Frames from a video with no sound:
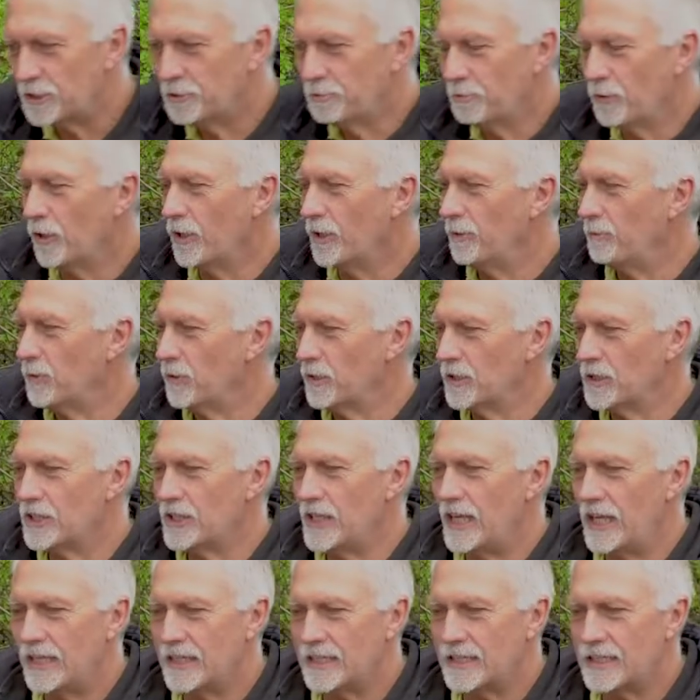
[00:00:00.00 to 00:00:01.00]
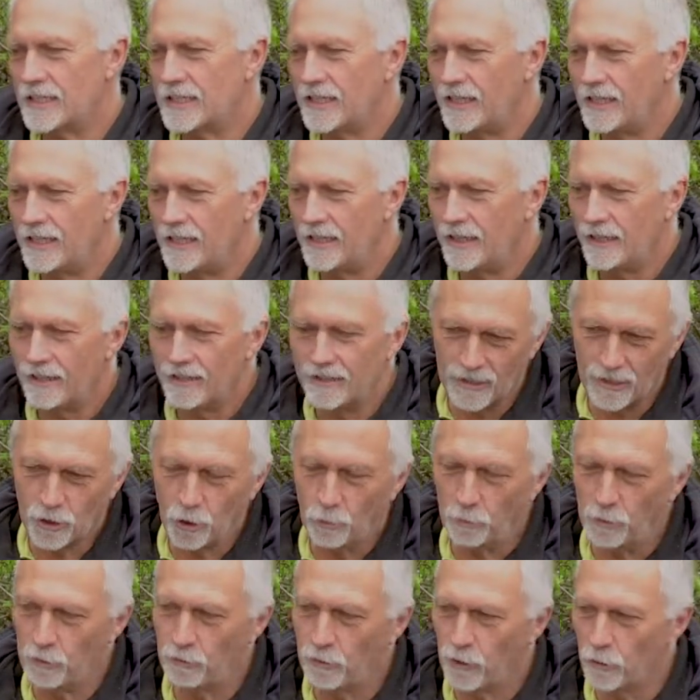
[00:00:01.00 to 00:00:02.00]
this morning we're going to set a
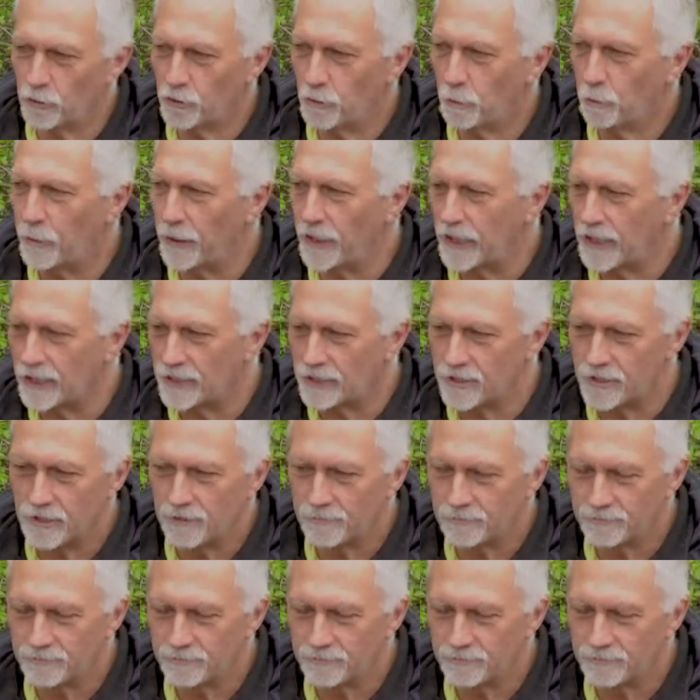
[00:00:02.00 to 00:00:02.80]
couple of rows of peas.